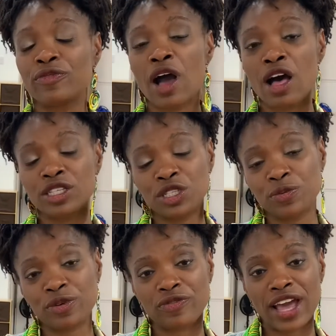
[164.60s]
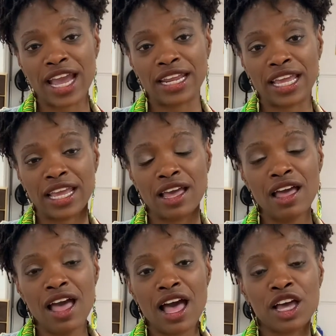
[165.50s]
also providing
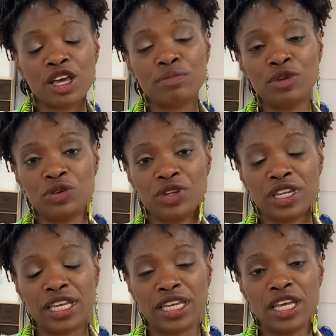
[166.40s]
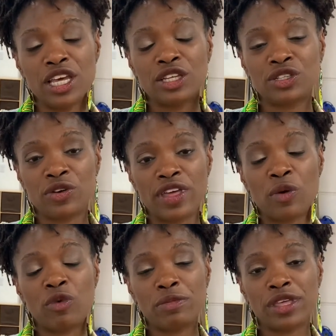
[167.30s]
a community so
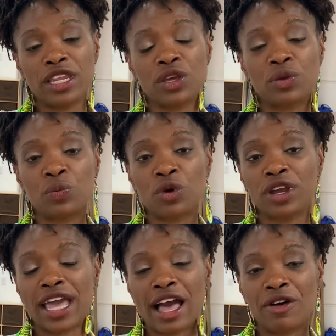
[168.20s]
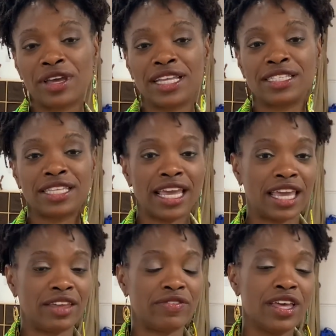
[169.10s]
that women could work out and
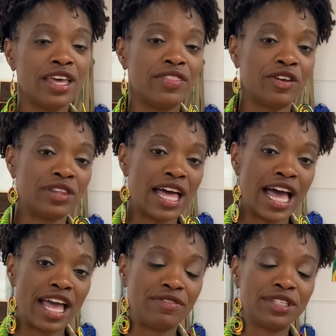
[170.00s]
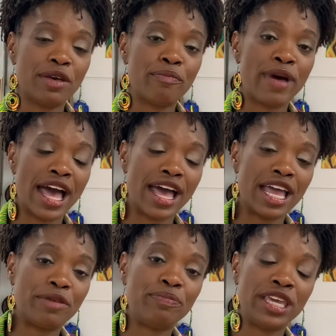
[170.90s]
save their lives by
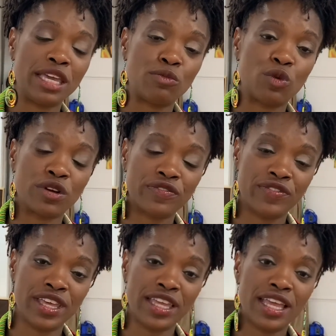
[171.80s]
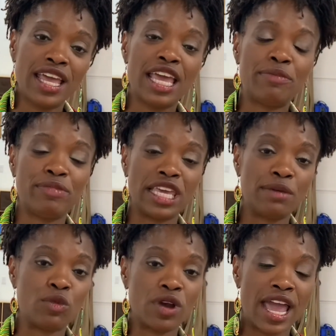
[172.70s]
being more fit and being
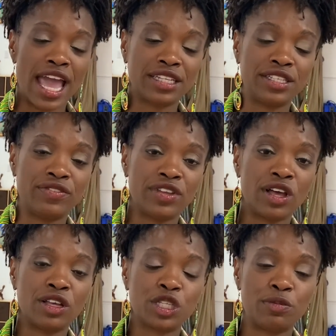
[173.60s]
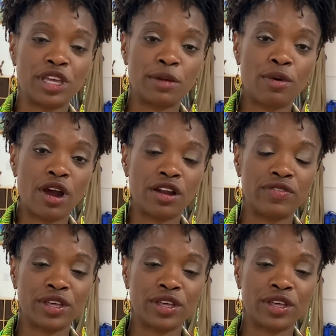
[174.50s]
more active and also being a part of the